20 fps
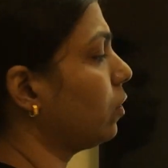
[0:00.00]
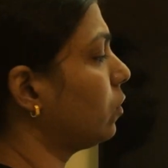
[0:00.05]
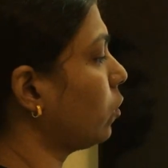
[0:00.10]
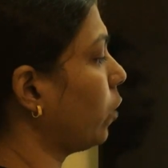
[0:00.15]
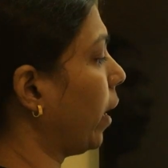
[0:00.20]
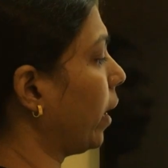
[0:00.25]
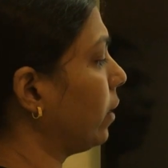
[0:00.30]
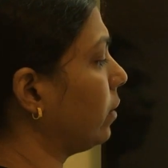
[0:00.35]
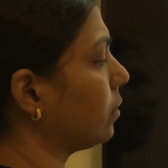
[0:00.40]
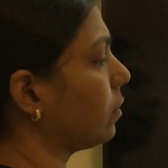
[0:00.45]

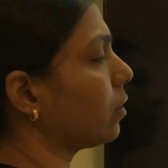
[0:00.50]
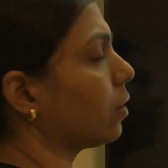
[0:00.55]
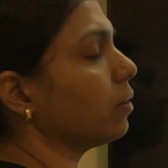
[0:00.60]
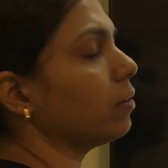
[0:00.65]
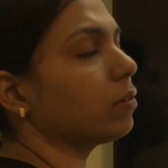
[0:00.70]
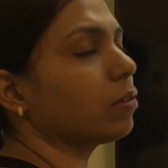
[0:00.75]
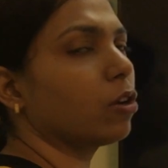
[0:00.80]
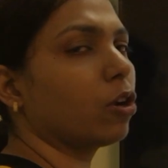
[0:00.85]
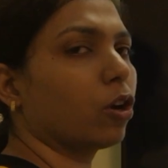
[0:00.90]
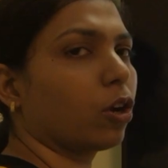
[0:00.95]
So hence it
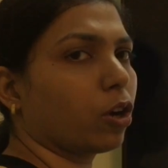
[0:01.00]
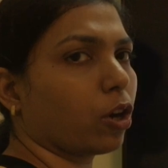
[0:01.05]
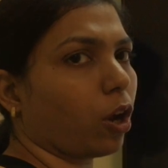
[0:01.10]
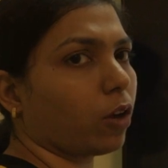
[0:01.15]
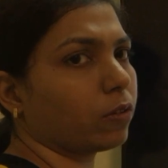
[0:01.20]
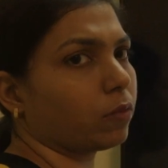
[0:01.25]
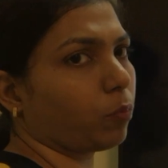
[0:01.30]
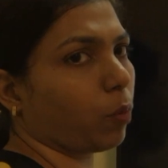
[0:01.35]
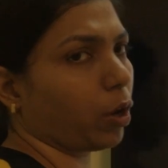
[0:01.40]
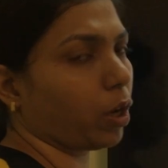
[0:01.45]
is
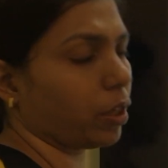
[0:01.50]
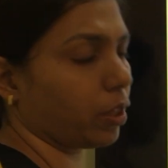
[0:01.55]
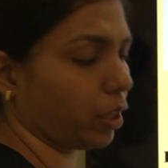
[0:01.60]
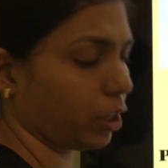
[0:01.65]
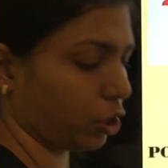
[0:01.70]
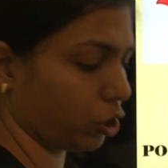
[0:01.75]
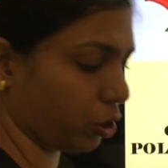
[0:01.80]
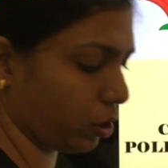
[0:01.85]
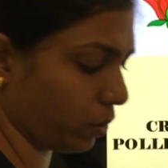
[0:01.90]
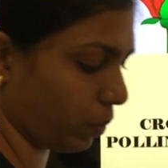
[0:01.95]
cross
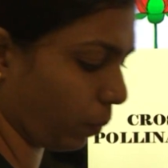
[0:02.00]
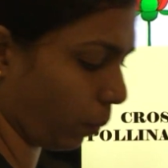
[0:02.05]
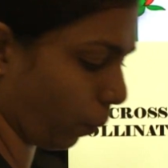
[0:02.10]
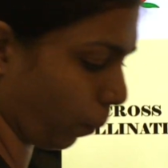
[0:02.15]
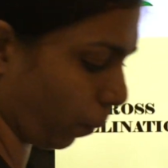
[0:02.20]
pollination.